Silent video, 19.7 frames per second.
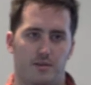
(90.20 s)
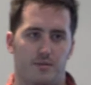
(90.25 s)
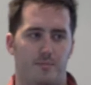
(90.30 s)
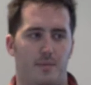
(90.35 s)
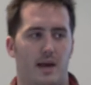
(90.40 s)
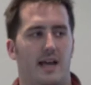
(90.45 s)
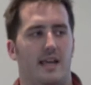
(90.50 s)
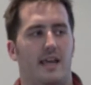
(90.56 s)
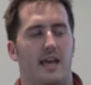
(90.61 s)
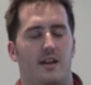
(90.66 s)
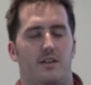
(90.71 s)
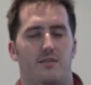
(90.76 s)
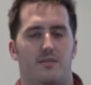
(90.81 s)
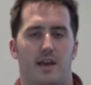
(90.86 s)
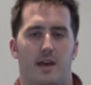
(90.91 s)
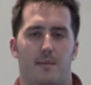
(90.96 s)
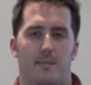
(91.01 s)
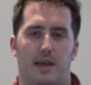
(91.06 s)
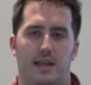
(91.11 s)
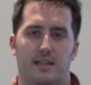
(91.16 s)
The back end of
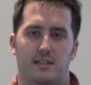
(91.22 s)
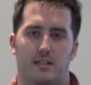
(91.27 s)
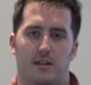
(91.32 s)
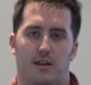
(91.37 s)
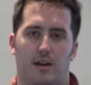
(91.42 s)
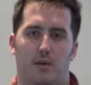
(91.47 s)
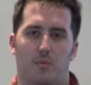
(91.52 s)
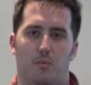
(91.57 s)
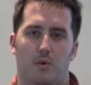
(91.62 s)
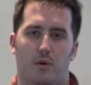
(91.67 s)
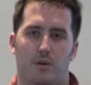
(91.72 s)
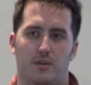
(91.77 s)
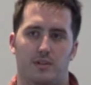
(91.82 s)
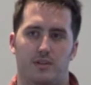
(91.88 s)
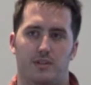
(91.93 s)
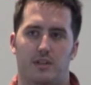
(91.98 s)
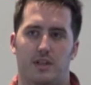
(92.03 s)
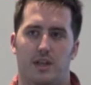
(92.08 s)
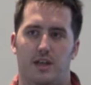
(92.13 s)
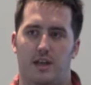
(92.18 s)
their base light
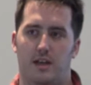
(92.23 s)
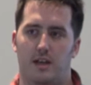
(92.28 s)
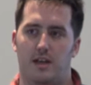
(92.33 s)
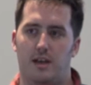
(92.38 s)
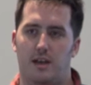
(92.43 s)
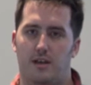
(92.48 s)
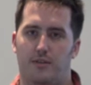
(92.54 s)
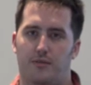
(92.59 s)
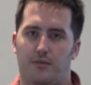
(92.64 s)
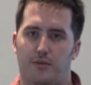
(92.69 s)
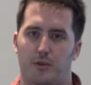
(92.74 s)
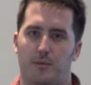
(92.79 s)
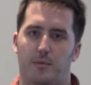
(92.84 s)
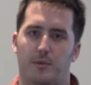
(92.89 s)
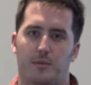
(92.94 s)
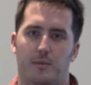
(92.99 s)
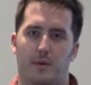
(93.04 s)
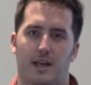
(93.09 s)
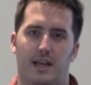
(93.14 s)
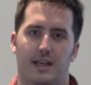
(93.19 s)
was at
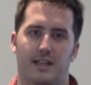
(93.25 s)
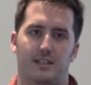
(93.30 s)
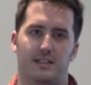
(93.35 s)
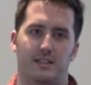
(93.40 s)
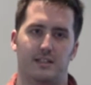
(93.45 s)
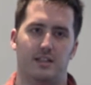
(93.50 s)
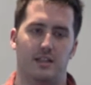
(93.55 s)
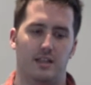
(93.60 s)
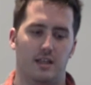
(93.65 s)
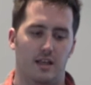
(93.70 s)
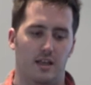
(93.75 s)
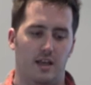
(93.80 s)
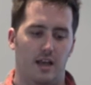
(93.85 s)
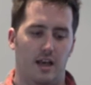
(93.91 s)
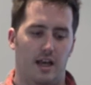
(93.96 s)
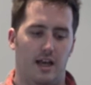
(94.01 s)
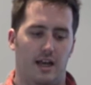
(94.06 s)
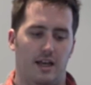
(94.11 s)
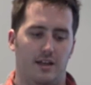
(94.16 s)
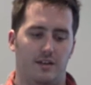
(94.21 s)
Fubert's Place,
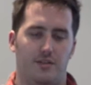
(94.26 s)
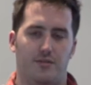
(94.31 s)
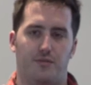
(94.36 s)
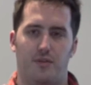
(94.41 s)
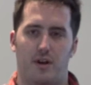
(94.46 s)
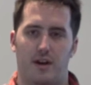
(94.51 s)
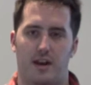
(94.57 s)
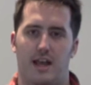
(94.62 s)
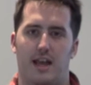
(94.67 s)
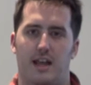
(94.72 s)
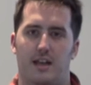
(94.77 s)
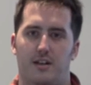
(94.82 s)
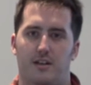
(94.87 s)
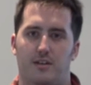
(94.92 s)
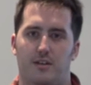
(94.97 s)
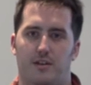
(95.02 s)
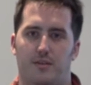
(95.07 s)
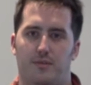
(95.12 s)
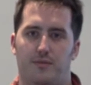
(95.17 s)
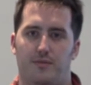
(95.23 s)
and the front
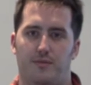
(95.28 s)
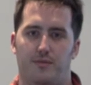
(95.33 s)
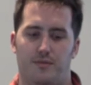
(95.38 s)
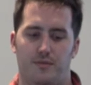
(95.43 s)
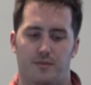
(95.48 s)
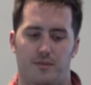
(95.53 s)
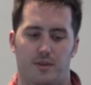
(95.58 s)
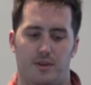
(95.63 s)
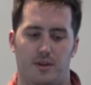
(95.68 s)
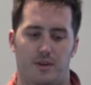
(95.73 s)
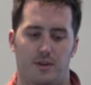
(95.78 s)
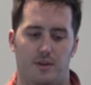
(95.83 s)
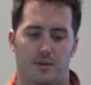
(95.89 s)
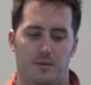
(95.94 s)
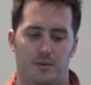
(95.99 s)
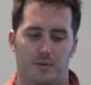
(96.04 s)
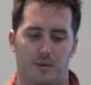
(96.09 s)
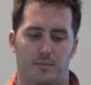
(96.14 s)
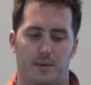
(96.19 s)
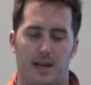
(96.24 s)
end of
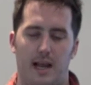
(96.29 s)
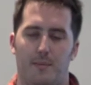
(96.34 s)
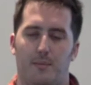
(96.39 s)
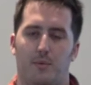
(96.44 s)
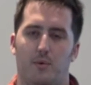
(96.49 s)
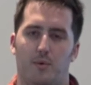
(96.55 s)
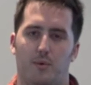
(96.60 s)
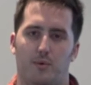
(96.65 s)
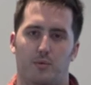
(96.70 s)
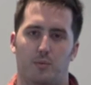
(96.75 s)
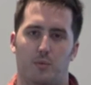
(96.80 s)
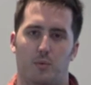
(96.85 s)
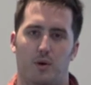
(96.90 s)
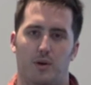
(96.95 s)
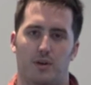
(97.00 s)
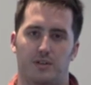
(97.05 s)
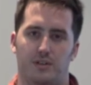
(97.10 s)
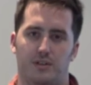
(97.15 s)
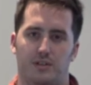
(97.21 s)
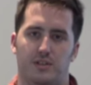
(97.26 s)
the blackboard
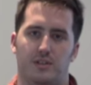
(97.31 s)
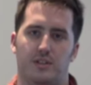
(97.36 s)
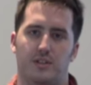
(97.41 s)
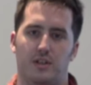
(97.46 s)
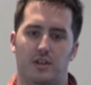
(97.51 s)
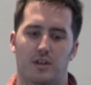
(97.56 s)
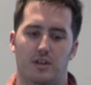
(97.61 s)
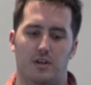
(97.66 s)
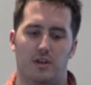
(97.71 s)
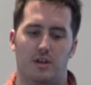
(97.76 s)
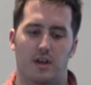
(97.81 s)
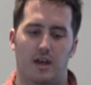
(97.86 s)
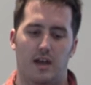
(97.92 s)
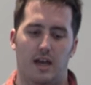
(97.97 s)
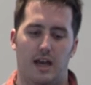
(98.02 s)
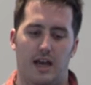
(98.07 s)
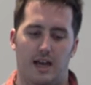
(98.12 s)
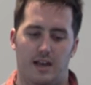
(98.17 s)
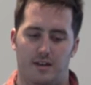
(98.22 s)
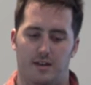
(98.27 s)
was
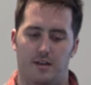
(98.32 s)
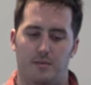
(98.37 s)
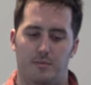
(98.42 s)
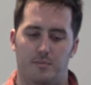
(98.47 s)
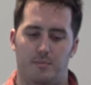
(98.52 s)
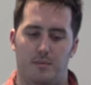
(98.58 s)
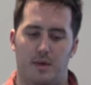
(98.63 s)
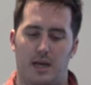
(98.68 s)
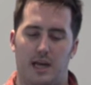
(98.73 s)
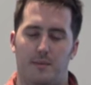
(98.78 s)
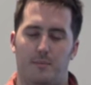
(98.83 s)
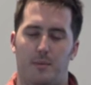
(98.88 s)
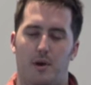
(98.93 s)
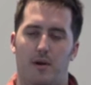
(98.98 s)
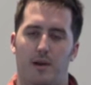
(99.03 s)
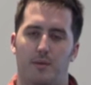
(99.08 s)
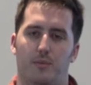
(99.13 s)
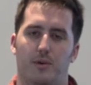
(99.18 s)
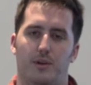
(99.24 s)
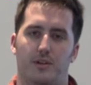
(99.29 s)
at
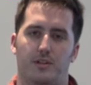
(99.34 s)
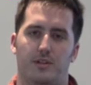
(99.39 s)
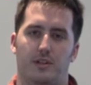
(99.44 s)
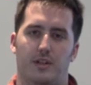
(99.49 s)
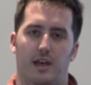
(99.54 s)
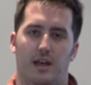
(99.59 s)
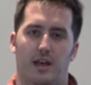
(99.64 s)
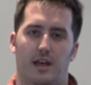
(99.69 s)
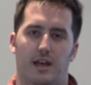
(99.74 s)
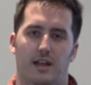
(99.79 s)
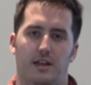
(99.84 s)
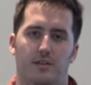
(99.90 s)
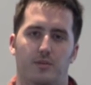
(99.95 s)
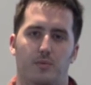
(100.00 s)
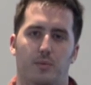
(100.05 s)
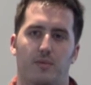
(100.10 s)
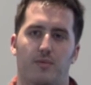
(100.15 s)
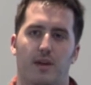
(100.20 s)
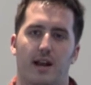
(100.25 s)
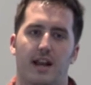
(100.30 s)
Pinewood,
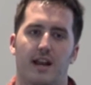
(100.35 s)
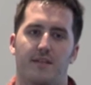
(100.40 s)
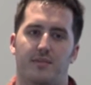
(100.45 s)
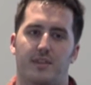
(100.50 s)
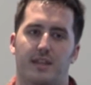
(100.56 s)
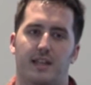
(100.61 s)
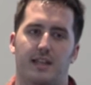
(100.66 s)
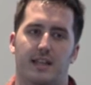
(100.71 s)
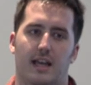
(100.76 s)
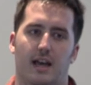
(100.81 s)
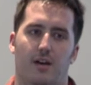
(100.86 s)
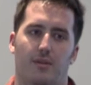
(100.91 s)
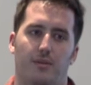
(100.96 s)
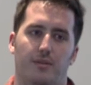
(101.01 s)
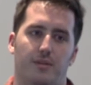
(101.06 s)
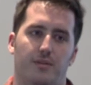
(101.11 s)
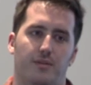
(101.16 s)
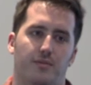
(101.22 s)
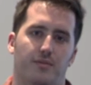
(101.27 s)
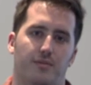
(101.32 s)
and we ran everything
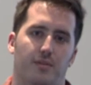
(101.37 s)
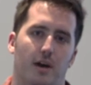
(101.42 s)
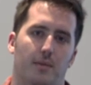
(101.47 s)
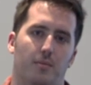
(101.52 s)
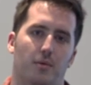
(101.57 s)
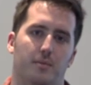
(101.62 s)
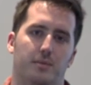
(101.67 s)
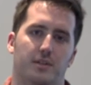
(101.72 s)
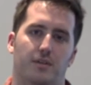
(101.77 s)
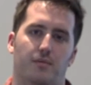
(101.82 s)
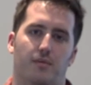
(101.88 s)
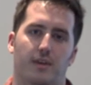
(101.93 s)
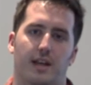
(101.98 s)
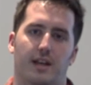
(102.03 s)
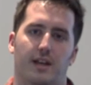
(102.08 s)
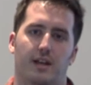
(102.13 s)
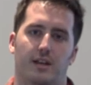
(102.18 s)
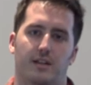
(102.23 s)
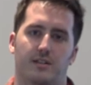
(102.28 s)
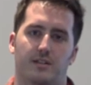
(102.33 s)
down the fibre optic
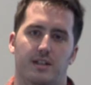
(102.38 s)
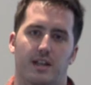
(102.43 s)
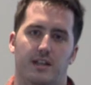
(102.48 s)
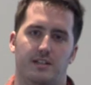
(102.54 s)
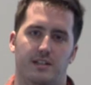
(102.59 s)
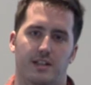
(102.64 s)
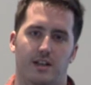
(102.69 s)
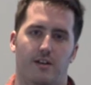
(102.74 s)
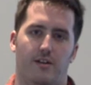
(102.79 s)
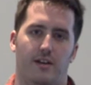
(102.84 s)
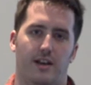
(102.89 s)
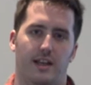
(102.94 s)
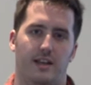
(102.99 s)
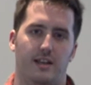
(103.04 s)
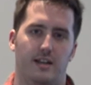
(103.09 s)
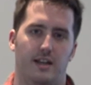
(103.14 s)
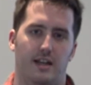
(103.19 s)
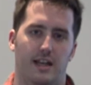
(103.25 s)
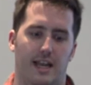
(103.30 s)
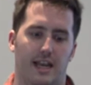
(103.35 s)
ring as an
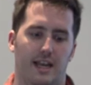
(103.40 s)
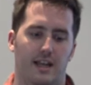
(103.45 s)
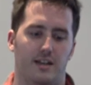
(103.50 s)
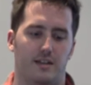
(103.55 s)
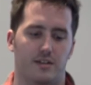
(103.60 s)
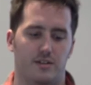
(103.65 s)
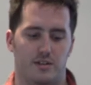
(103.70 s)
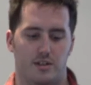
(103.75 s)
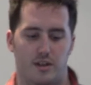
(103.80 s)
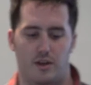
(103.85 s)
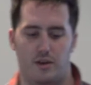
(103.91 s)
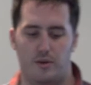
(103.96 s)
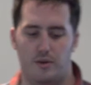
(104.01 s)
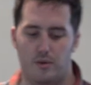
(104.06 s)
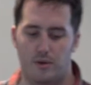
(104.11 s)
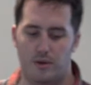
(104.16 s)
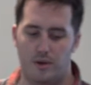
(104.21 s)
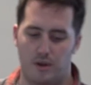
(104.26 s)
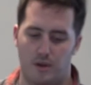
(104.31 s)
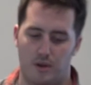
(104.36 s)
SDI link,
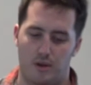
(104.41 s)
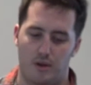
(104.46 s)
so